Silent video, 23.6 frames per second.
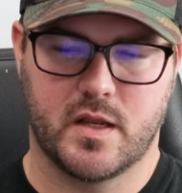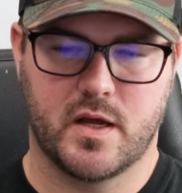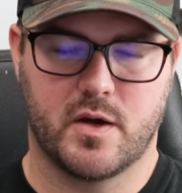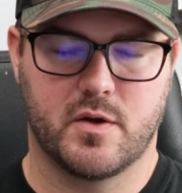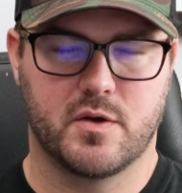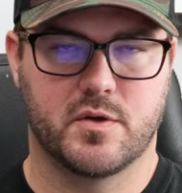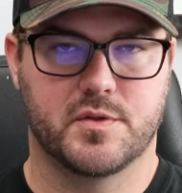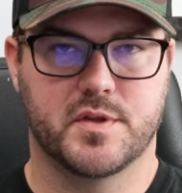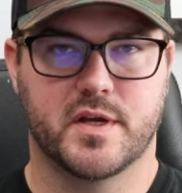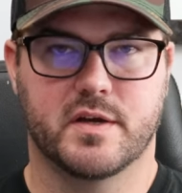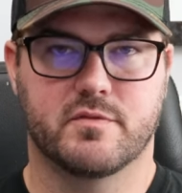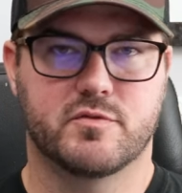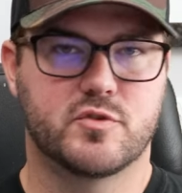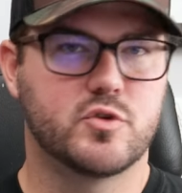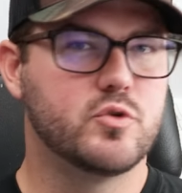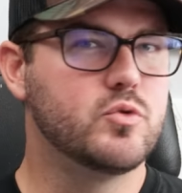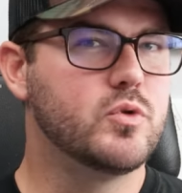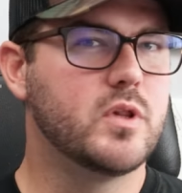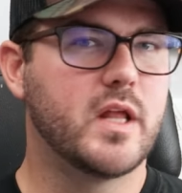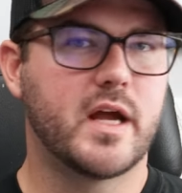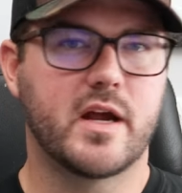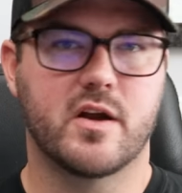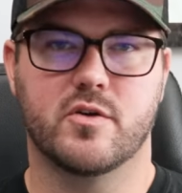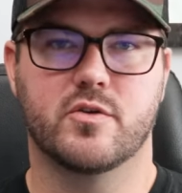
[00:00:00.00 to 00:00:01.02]
Now I only have
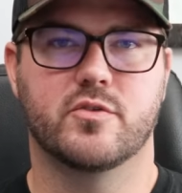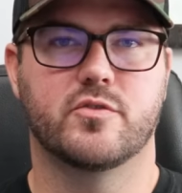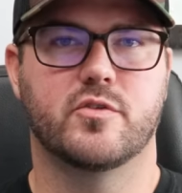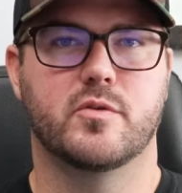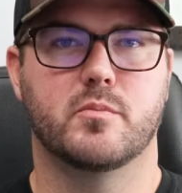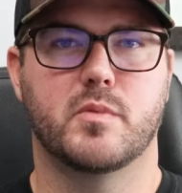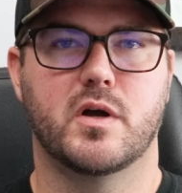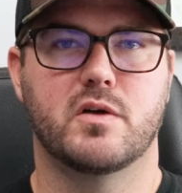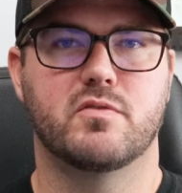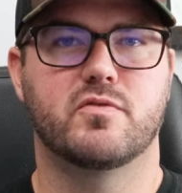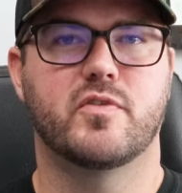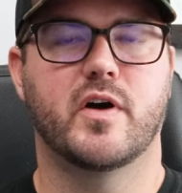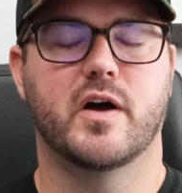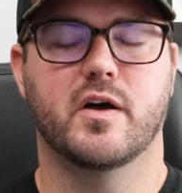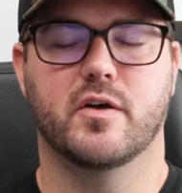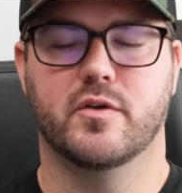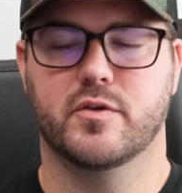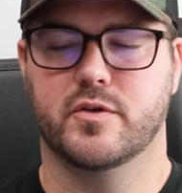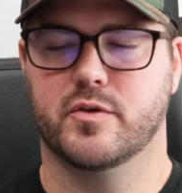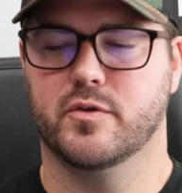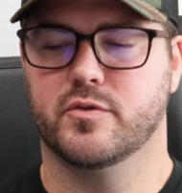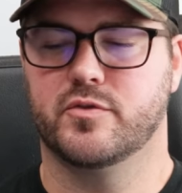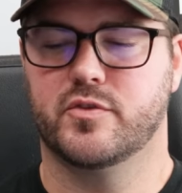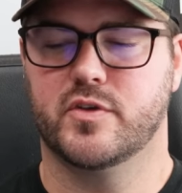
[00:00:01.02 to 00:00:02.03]
two layers in my
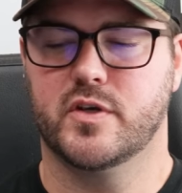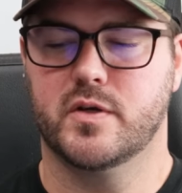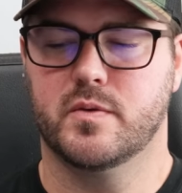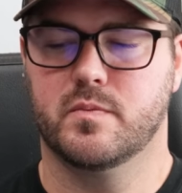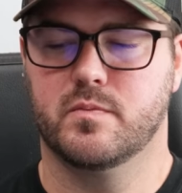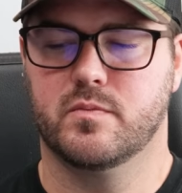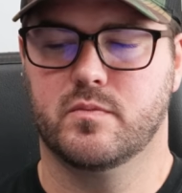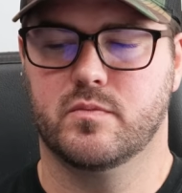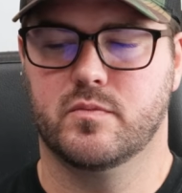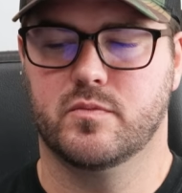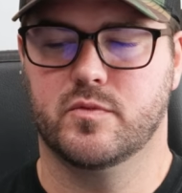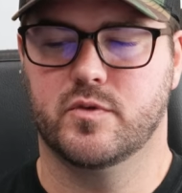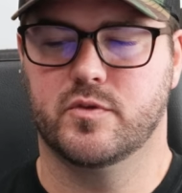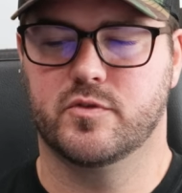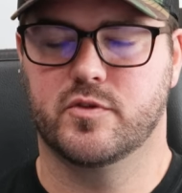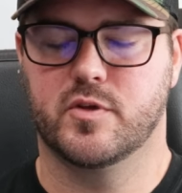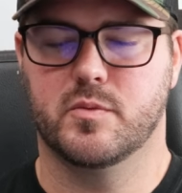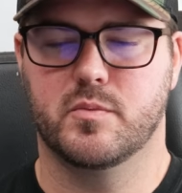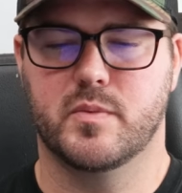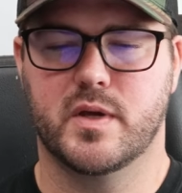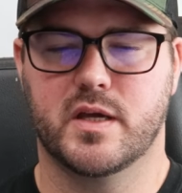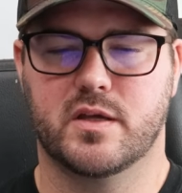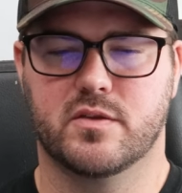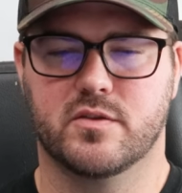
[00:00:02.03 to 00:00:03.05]
file, you'll see. I'm just
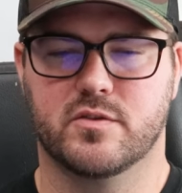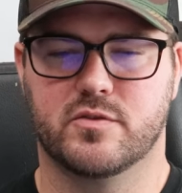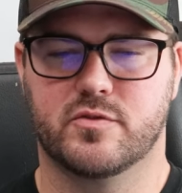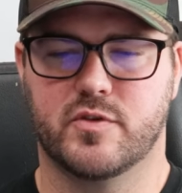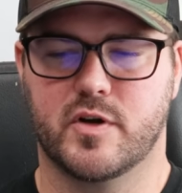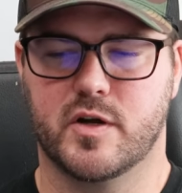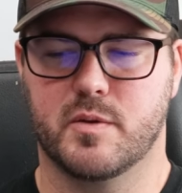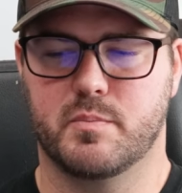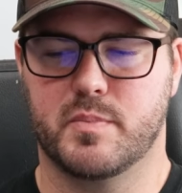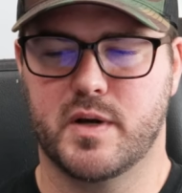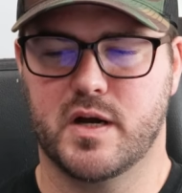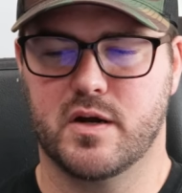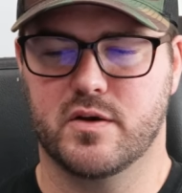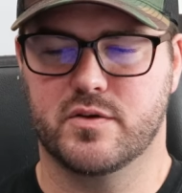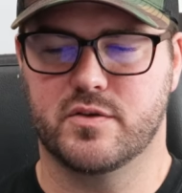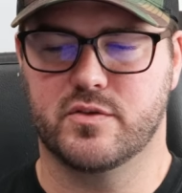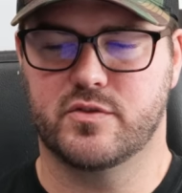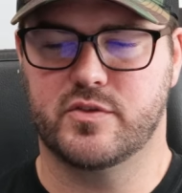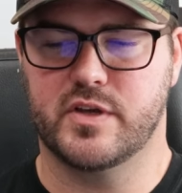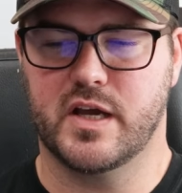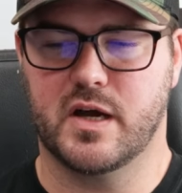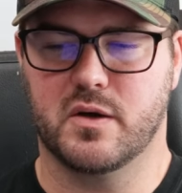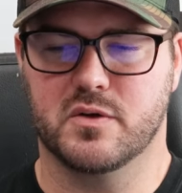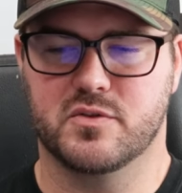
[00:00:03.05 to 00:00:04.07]
gonna make this very apparent
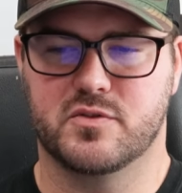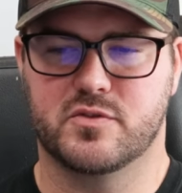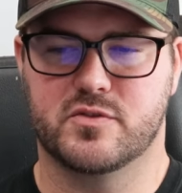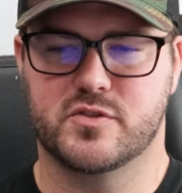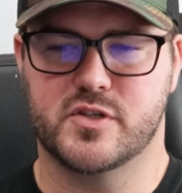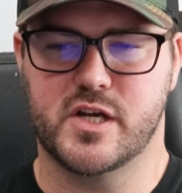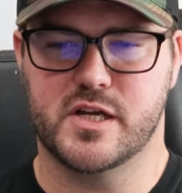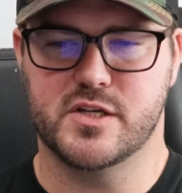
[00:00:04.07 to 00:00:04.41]
to see how it's